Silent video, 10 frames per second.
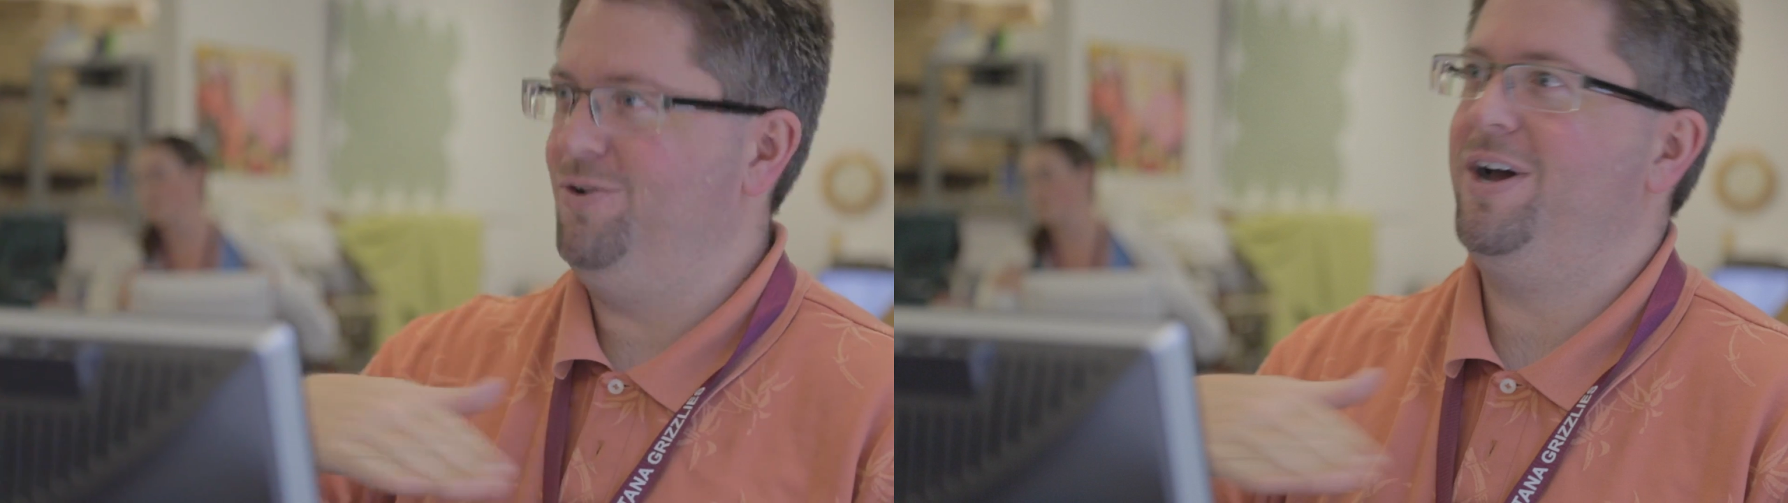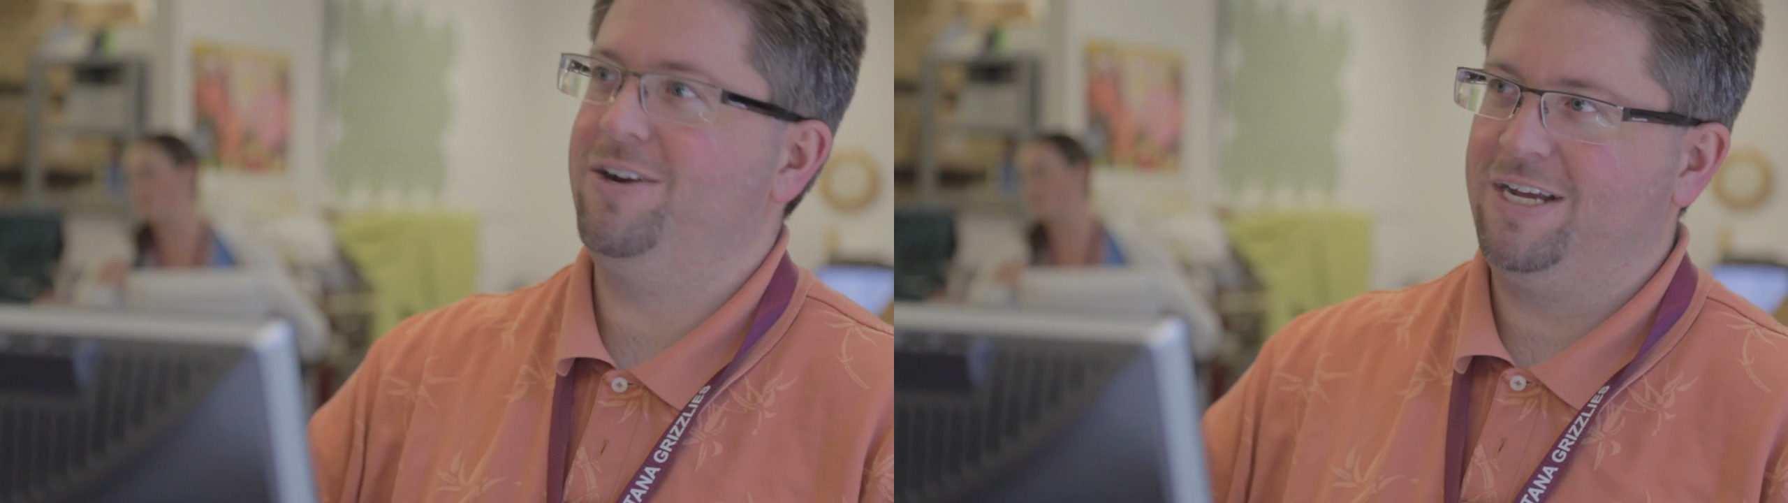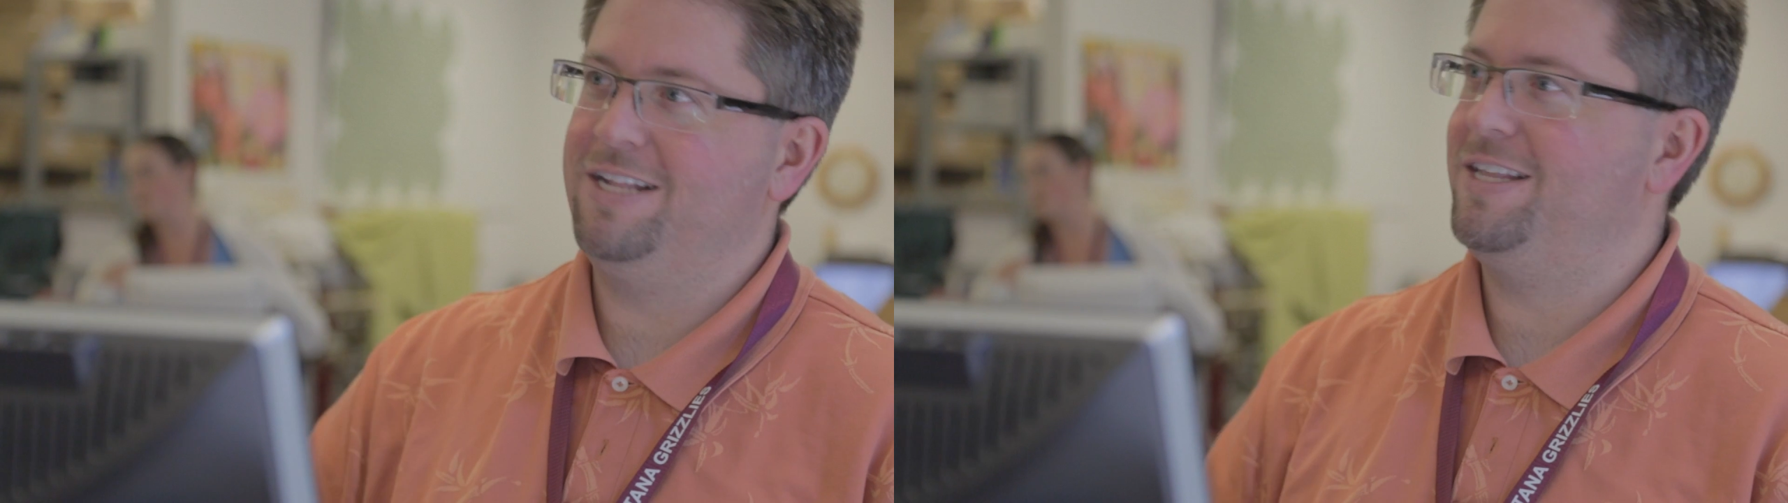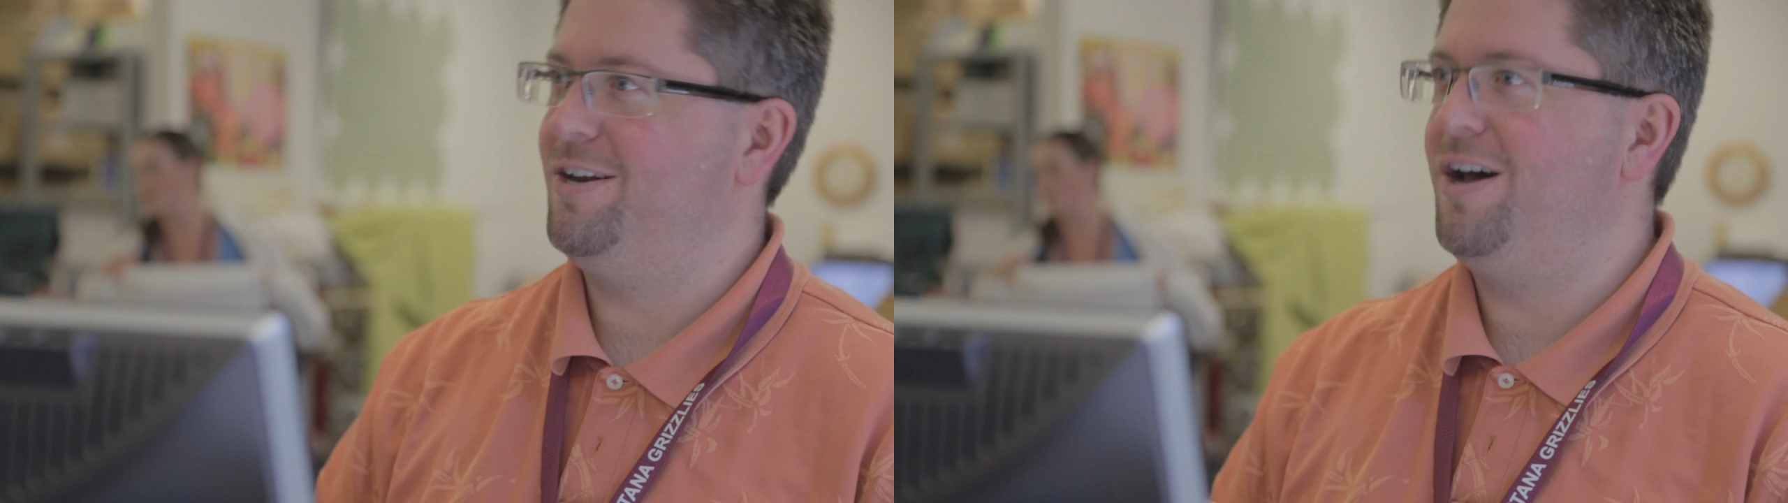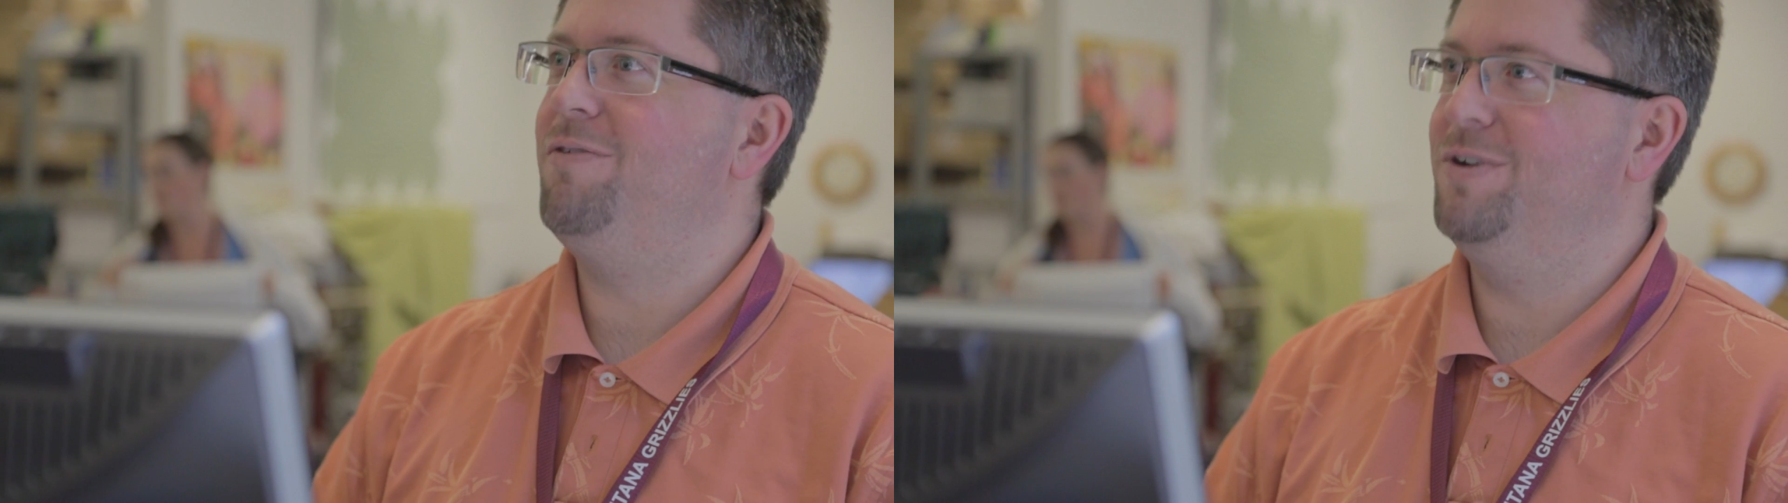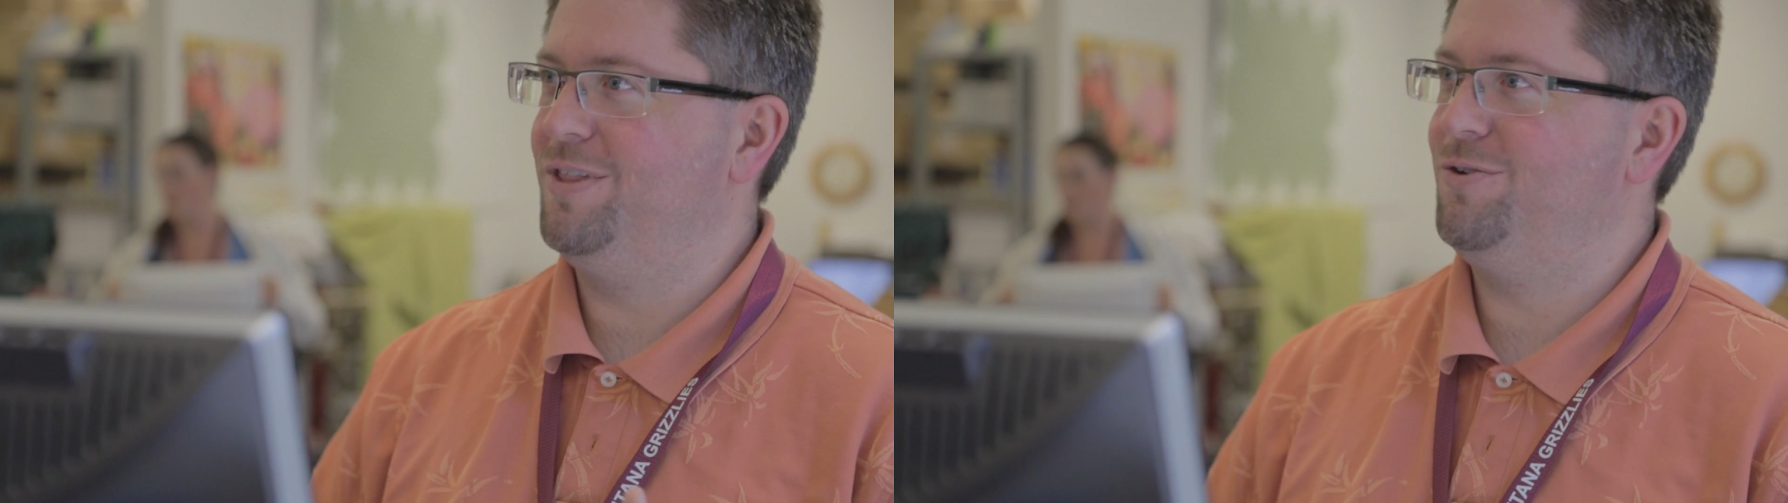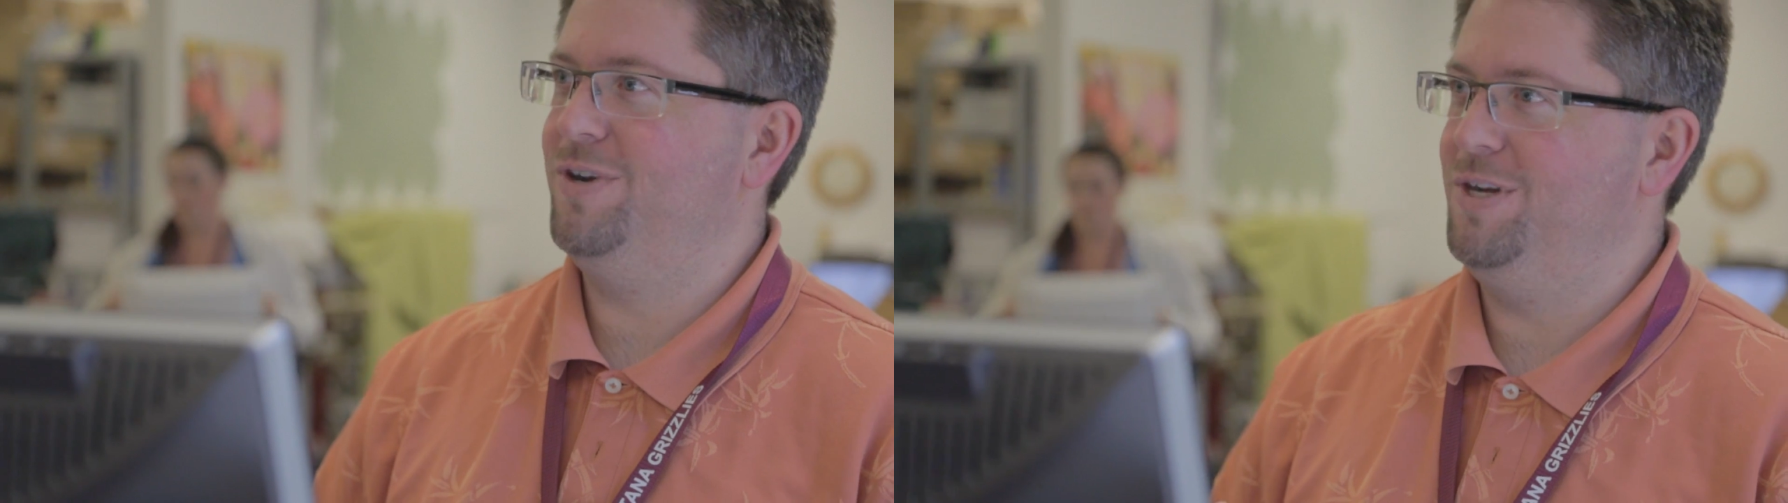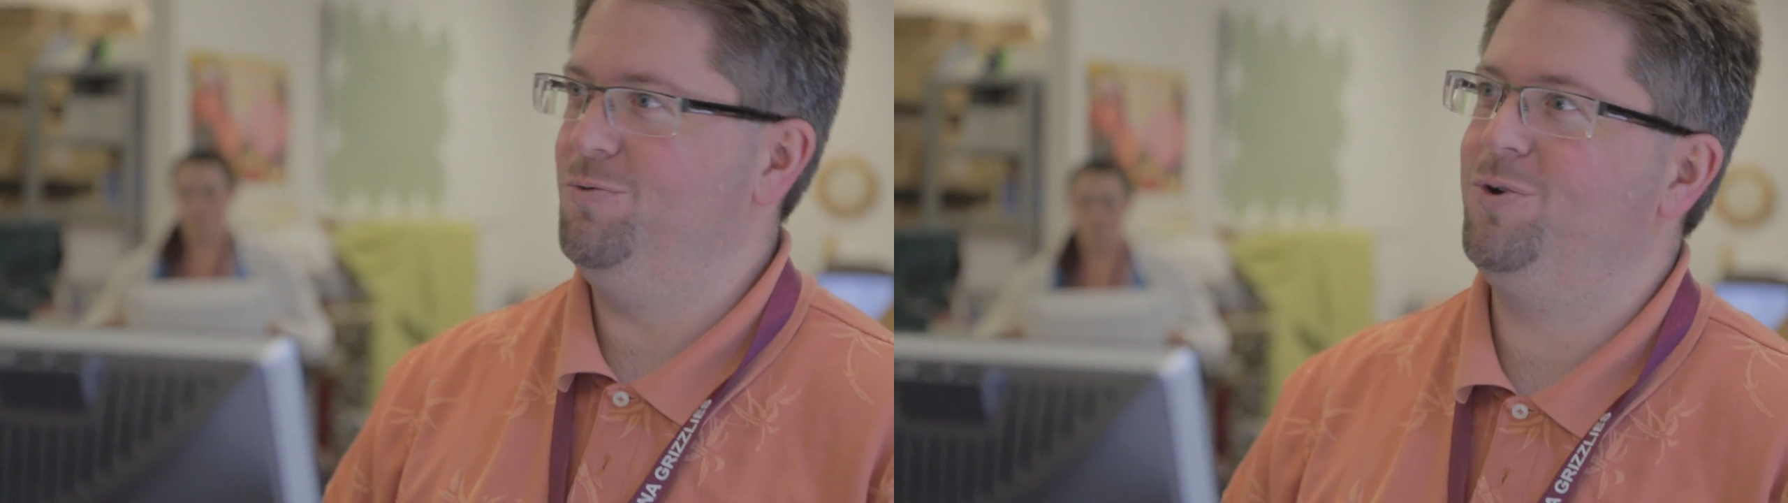how to cut that off in the 3D